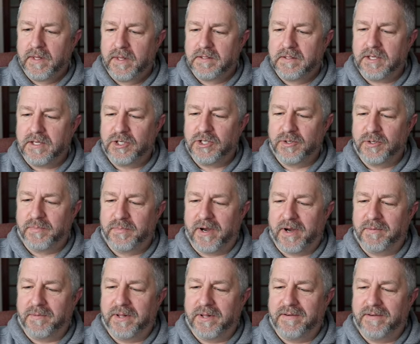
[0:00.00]
Teacher Bob
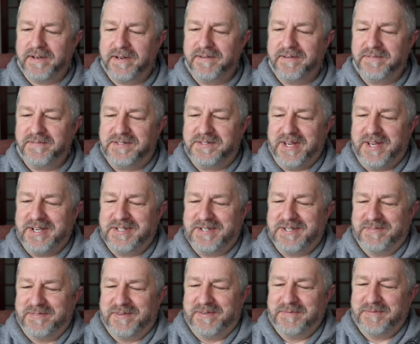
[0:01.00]
will have an invitation
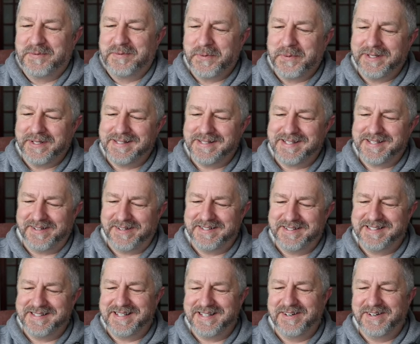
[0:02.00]
from Quentin
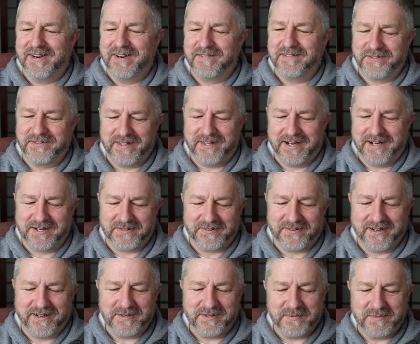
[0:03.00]
Tarantino after that
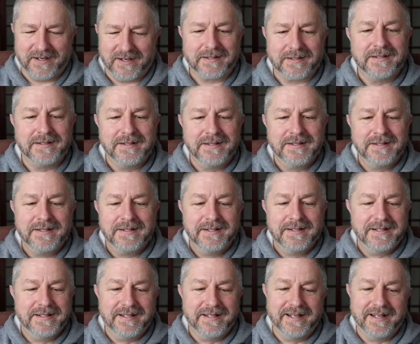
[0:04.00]
karate block.
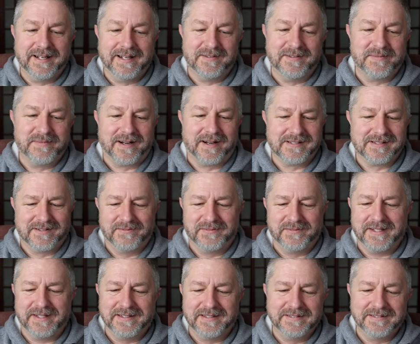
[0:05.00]
Yeah,
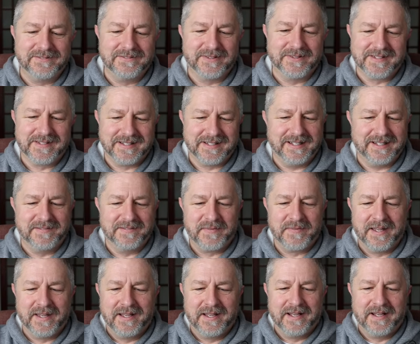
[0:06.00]
possibly. We'll see.
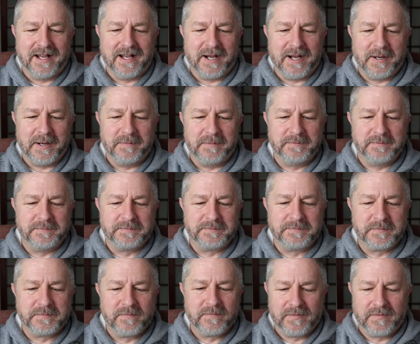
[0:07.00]
Um,